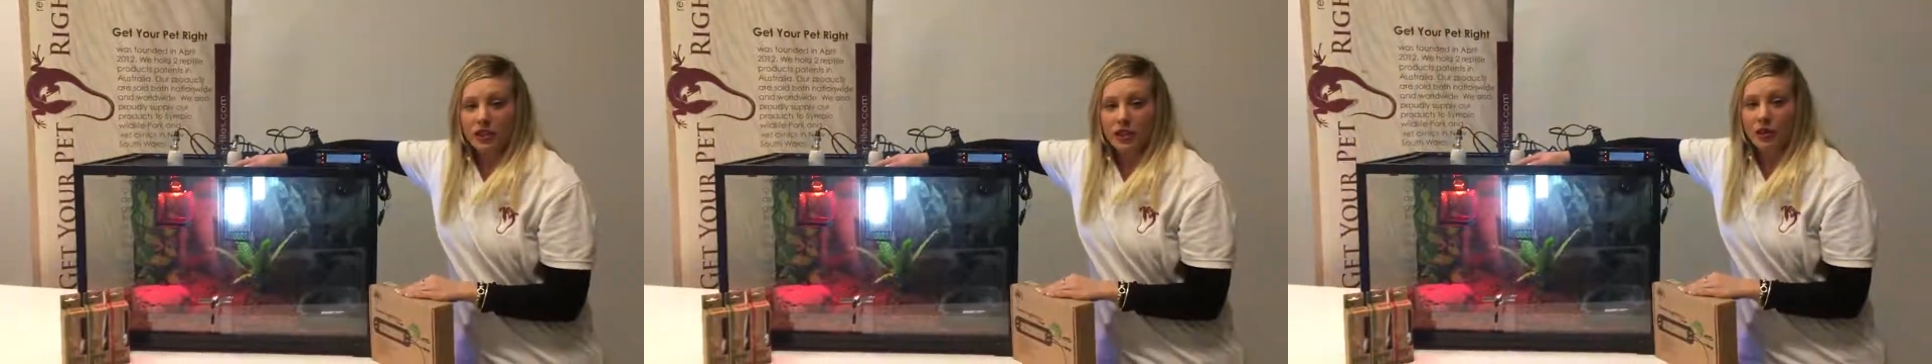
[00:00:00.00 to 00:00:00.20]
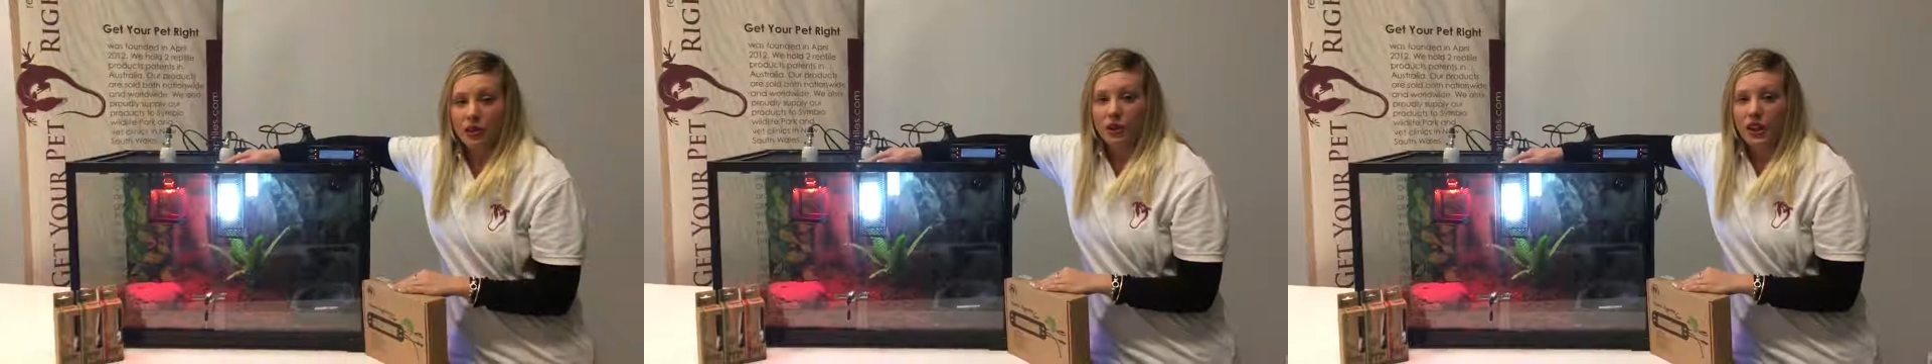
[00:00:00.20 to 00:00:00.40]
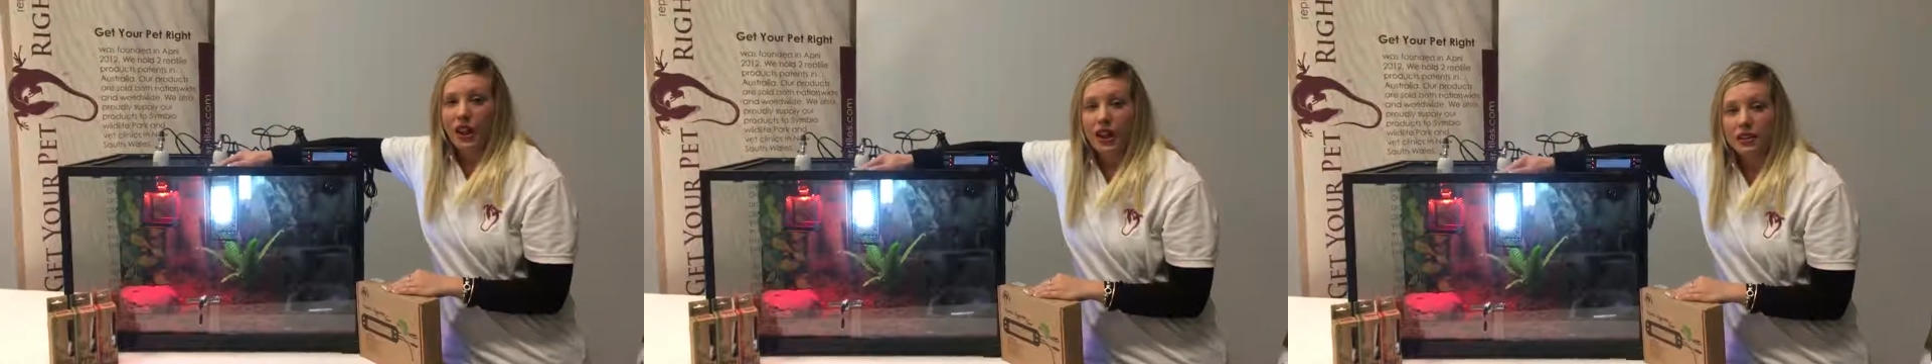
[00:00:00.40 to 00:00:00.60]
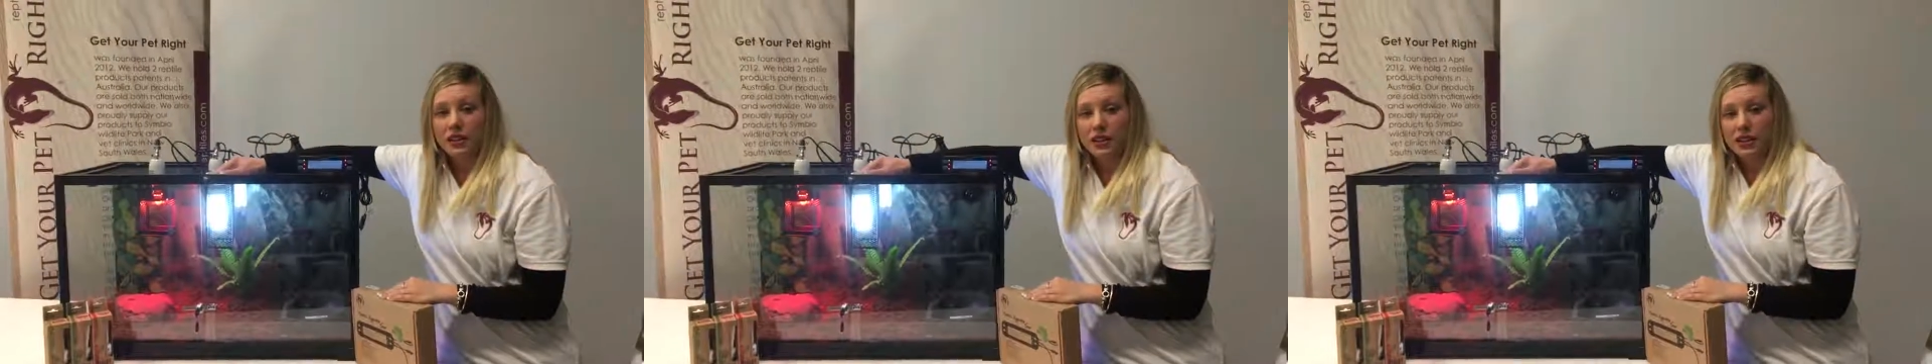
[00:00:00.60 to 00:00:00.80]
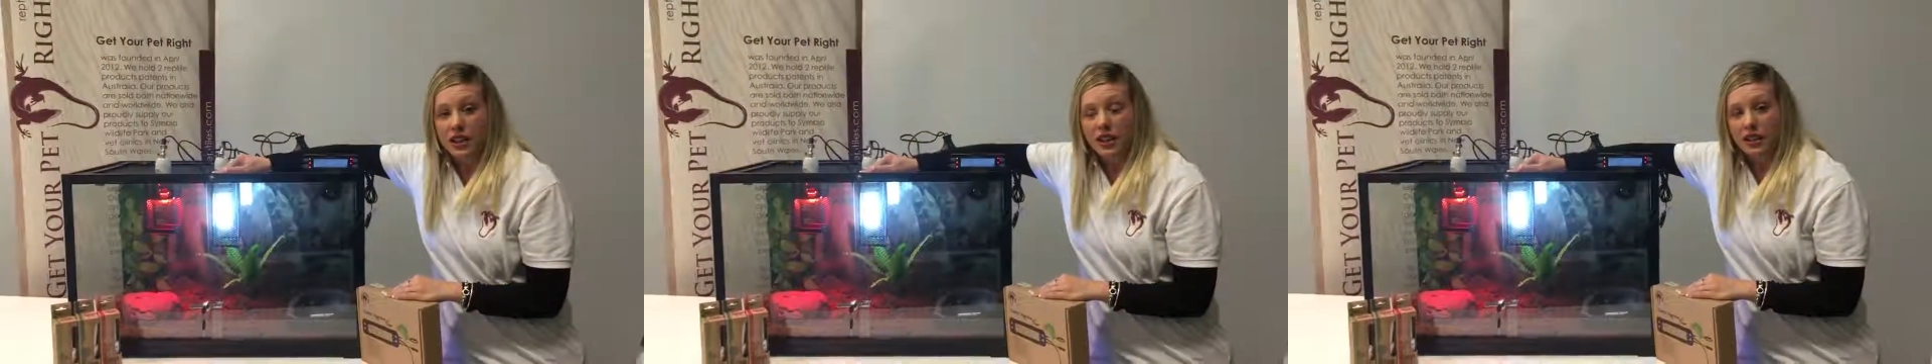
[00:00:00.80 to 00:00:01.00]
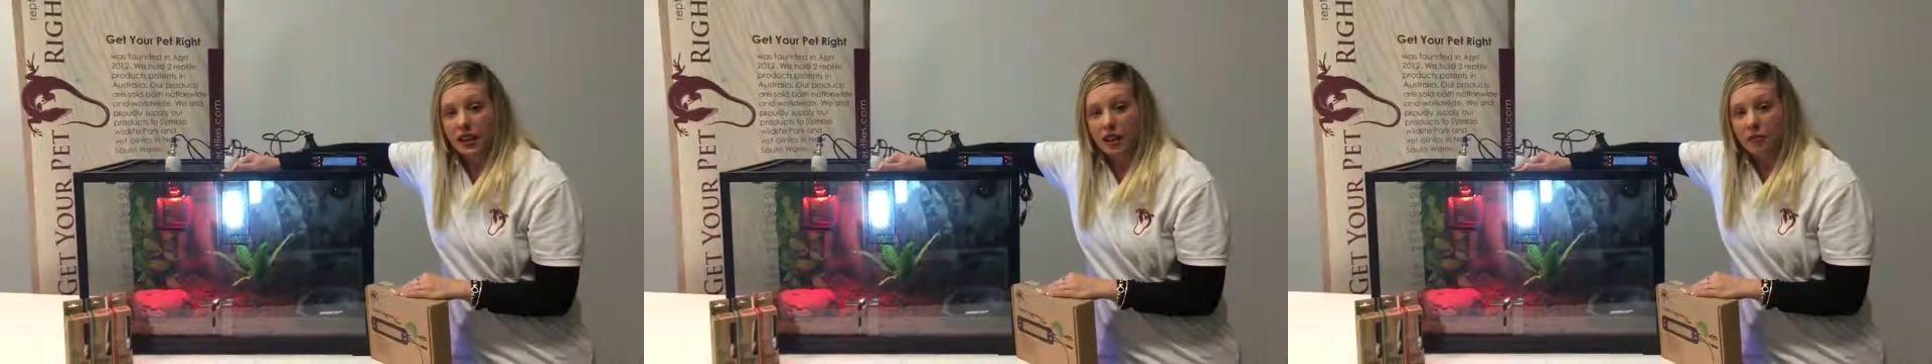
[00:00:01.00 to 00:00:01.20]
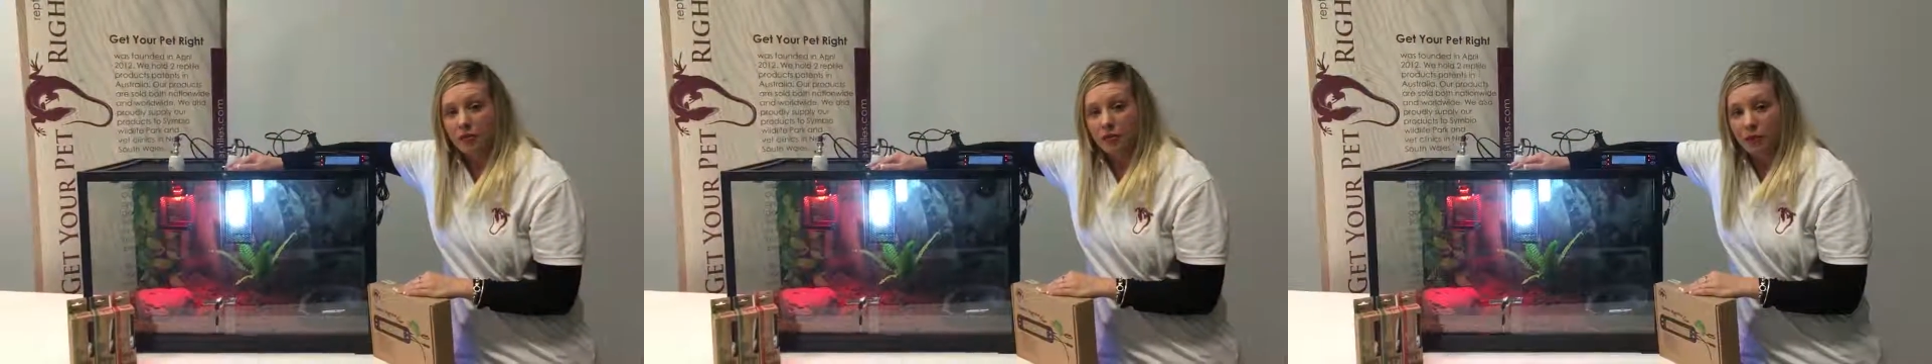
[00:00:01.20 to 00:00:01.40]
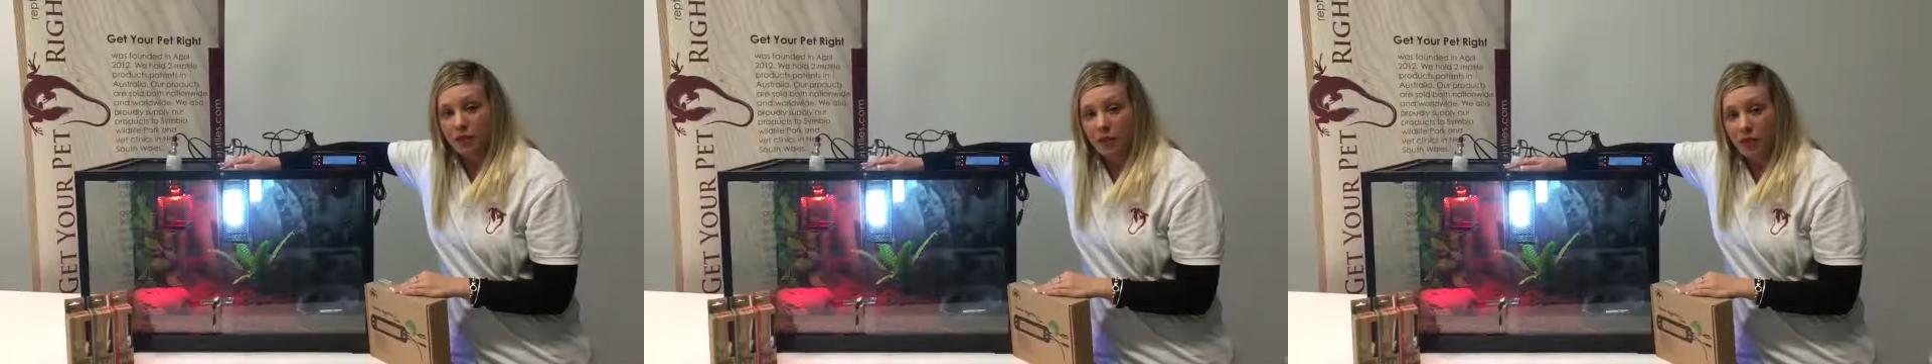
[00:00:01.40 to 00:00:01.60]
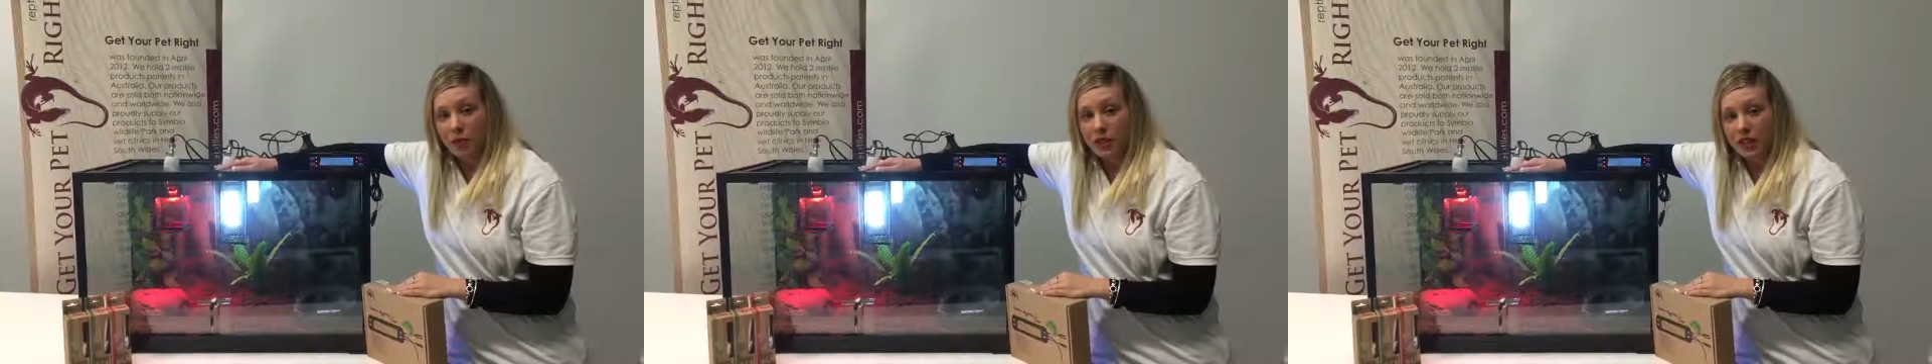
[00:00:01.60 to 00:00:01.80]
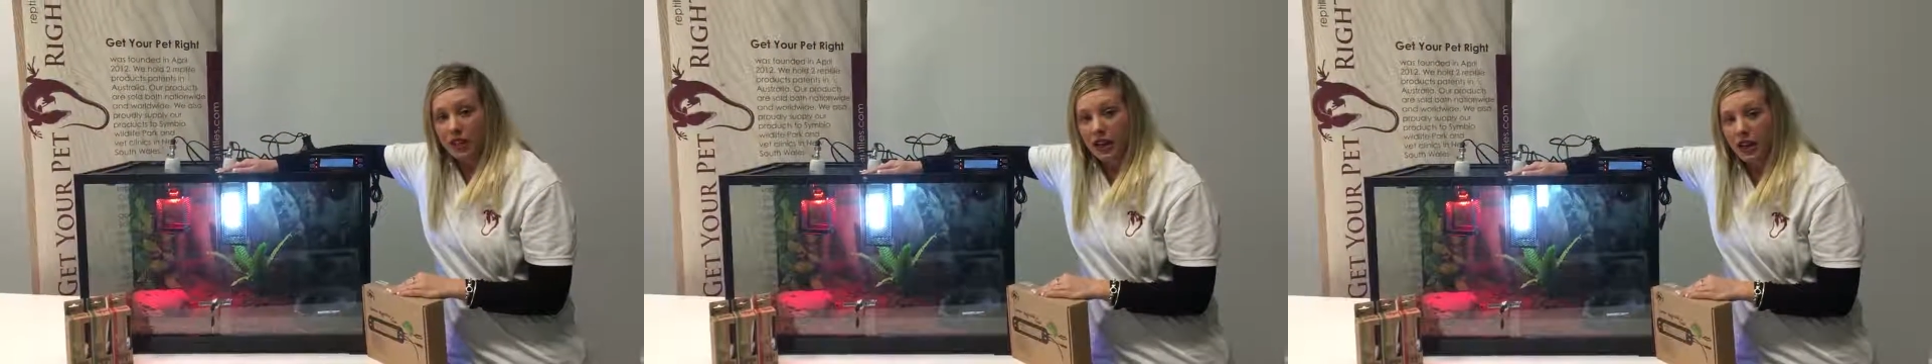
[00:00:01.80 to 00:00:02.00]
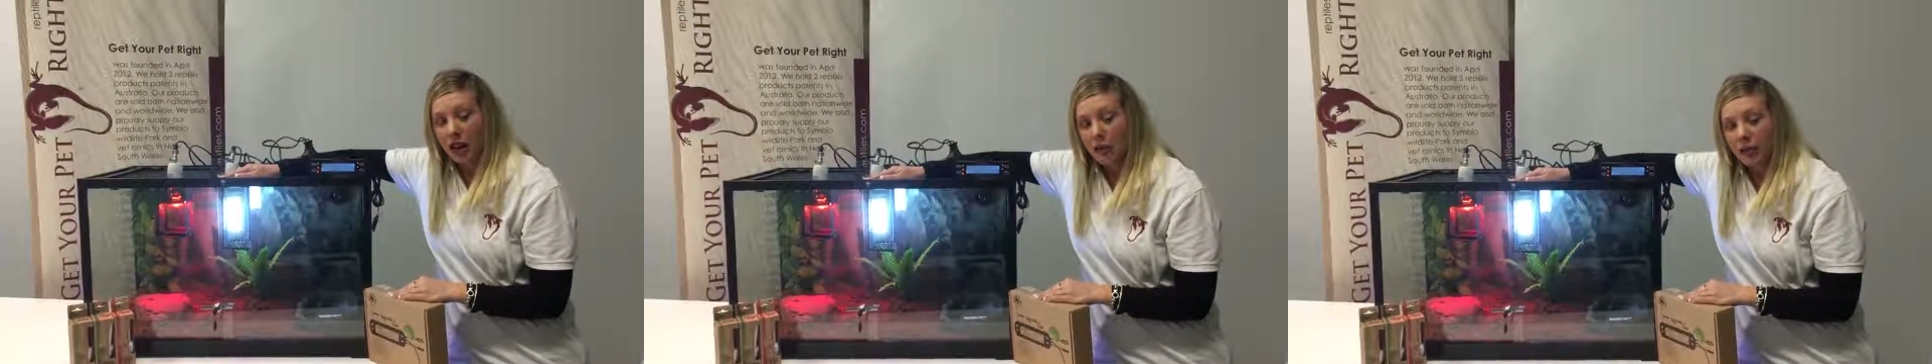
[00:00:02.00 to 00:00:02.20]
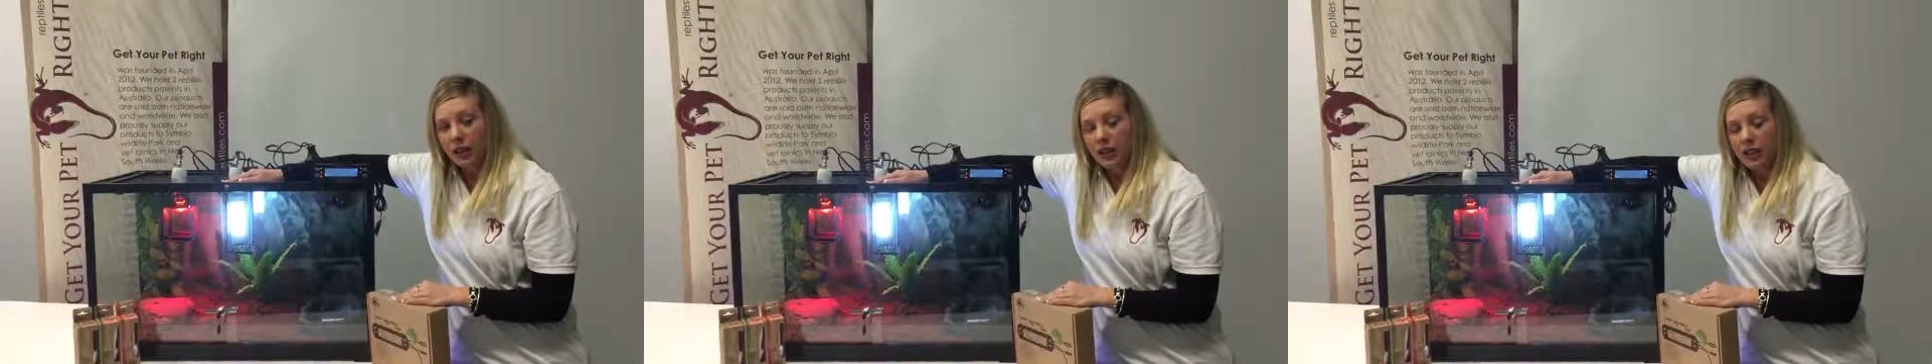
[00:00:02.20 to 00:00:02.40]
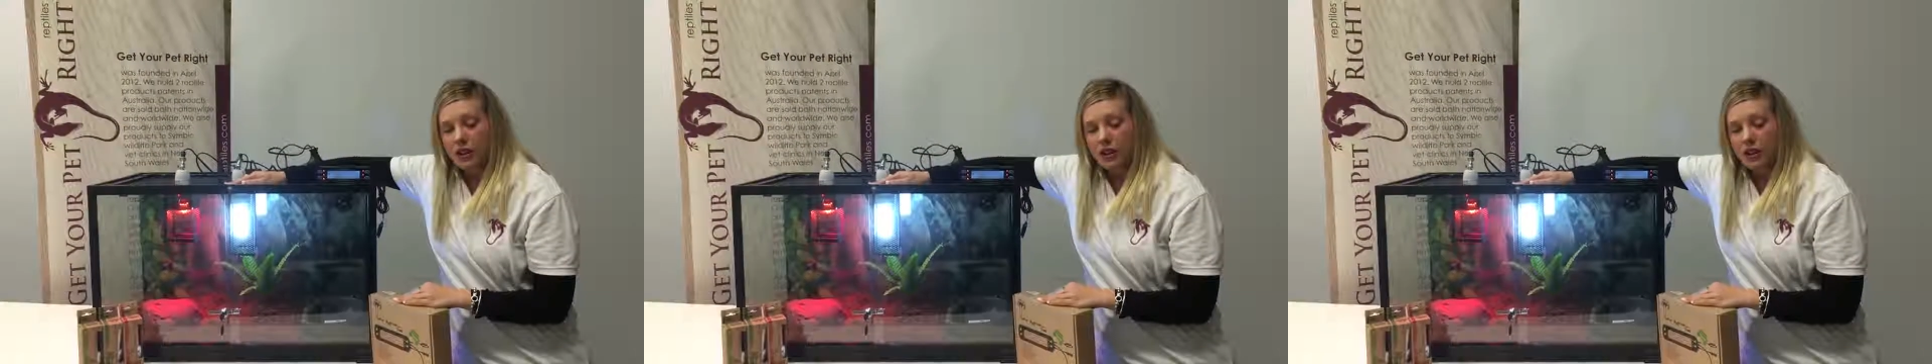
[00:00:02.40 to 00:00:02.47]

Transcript: to you on how to set that thermostat up,